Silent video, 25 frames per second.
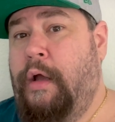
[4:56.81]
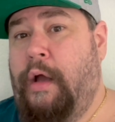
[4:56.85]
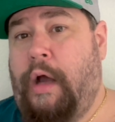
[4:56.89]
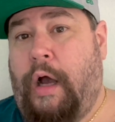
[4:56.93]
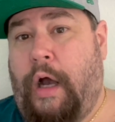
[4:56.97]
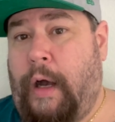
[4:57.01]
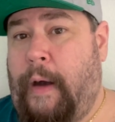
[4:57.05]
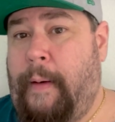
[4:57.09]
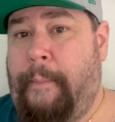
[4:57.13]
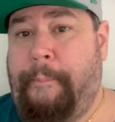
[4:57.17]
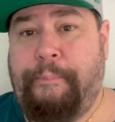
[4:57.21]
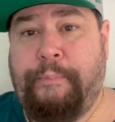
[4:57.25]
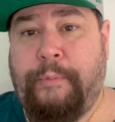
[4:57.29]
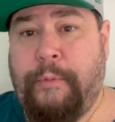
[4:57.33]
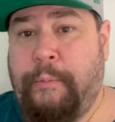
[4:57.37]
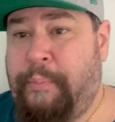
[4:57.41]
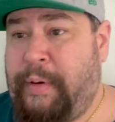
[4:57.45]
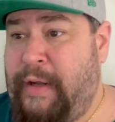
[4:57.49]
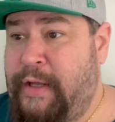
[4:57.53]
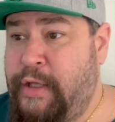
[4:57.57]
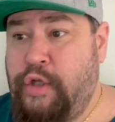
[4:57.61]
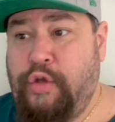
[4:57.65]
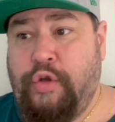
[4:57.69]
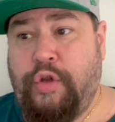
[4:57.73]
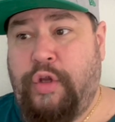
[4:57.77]
Um,
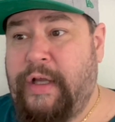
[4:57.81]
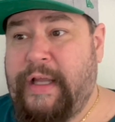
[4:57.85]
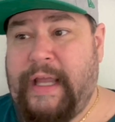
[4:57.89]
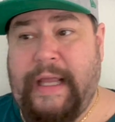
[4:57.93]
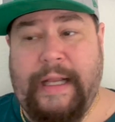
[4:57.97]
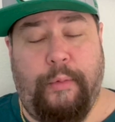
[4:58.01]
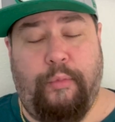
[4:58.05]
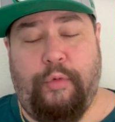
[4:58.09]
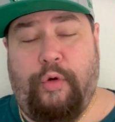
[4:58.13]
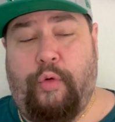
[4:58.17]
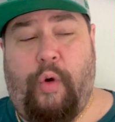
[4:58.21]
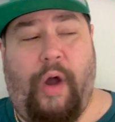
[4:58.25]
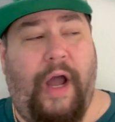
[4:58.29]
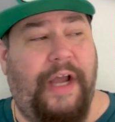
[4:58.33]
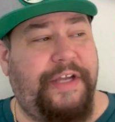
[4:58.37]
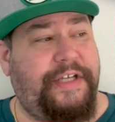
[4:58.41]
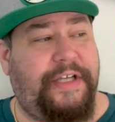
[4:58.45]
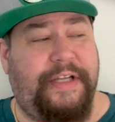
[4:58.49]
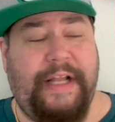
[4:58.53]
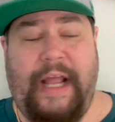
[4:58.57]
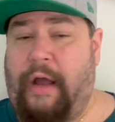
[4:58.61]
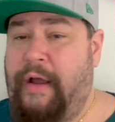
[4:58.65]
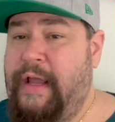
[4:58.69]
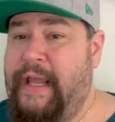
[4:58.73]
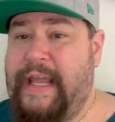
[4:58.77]
but you look at him with
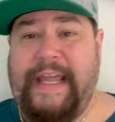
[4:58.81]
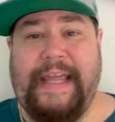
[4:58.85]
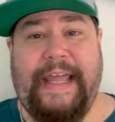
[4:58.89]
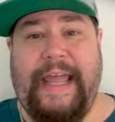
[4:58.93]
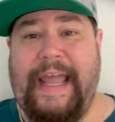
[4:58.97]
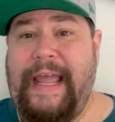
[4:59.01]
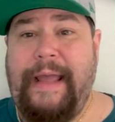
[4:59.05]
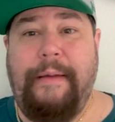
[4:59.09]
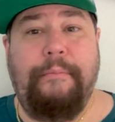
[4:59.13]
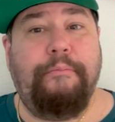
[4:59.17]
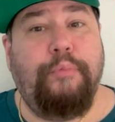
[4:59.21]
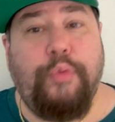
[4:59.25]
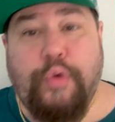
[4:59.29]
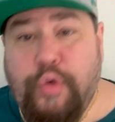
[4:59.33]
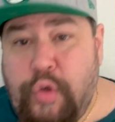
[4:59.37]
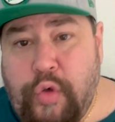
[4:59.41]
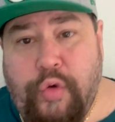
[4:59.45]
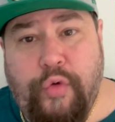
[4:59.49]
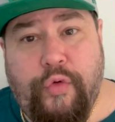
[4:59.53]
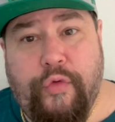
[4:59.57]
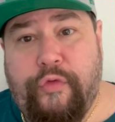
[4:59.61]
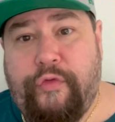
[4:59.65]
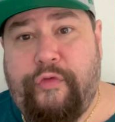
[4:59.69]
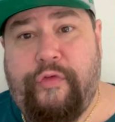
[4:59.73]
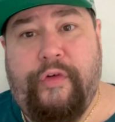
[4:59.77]
Washington now, he can't
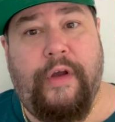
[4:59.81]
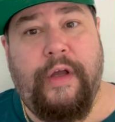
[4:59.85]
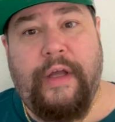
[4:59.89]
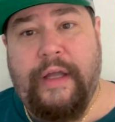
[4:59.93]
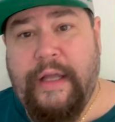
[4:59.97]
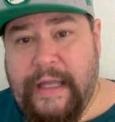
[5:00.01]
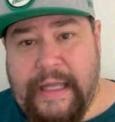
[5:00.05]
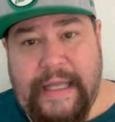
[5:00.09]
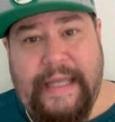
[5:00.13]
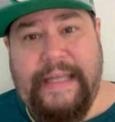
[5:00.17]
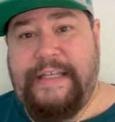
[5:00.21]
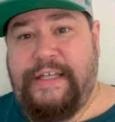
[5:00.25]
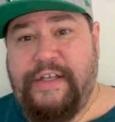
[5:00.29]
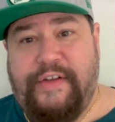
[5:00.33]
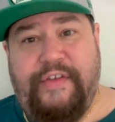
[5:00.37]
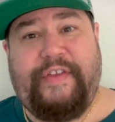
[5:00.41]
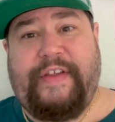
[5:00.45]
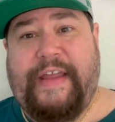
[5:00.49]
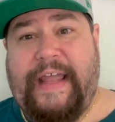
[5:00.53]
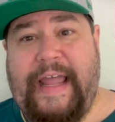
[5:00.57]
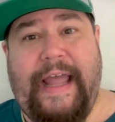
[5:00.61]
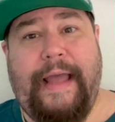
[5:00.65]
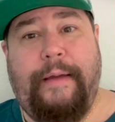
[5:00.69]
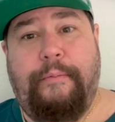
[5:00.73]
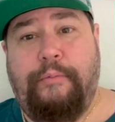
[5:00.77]
move. He just
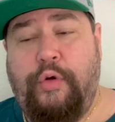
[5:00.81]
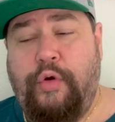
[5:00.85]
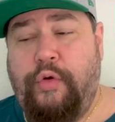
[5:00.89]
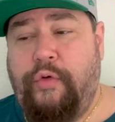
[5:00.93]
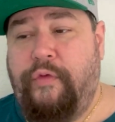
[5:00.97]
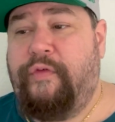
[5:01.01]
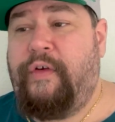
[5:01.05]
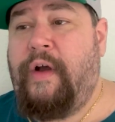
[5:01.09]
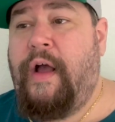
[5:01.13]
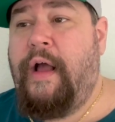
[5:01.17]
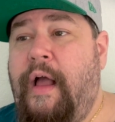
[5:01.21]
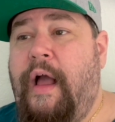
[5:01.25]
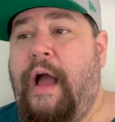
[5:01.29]
can't move.